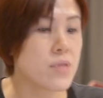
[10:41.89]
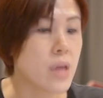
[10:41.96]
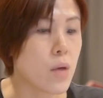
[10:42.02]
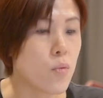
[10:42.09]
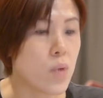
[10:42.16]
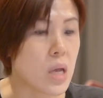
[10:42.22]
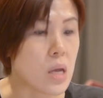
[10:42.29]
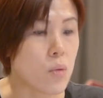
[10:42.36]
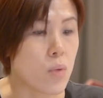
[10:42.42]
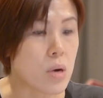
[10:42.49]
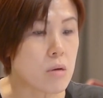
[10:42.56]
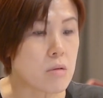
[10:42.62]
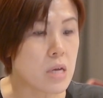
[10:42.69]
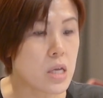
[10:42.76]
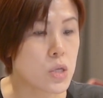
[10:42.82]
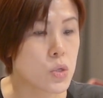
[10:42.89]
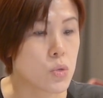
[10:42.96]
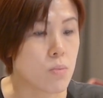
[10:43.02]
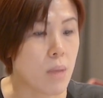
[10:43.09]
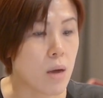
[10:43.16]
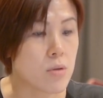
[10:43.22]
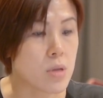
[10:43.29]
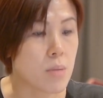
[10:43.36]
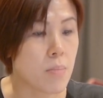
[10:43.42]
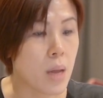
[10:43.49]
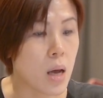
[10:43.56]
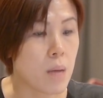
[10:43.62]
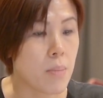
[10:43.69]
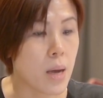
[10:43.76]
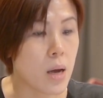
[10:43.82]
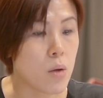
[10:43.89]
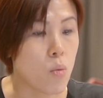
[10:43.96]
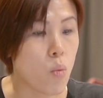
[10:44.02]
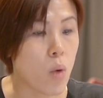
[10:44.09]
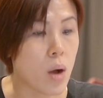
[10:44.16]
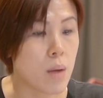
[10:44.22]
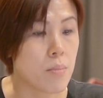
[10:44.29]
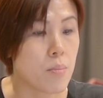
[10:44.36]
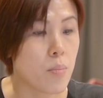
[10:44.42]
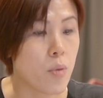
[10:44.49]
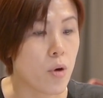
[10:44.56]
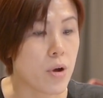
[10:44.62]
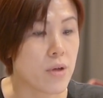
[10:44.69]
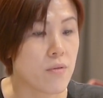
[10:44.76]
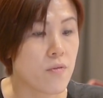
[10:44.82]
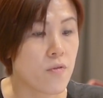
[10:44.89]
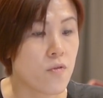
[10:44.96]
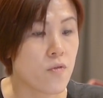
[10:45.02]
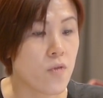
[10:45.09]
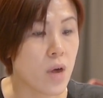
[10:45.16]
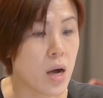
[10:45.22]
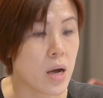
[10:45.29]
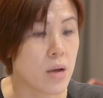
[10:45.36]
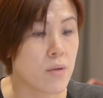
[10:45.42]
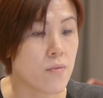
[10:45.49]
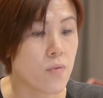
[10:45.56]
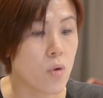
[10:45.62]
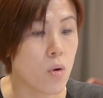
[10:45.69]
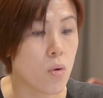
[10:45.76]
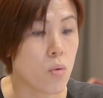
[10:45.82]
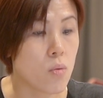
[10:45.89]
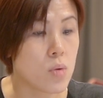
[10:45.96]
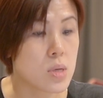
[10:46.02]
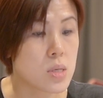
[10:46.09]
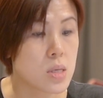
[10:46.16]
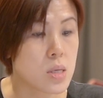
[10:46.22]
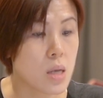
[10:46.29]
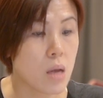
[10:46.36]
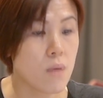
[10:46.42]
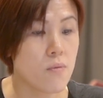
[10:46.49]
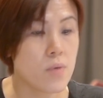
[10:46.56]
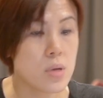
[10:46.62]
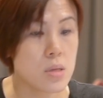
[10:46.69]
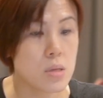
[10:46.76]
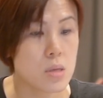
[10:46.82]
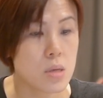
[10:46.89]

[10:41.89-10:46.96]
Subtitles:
then we will need to multiply by 1.5 over 7.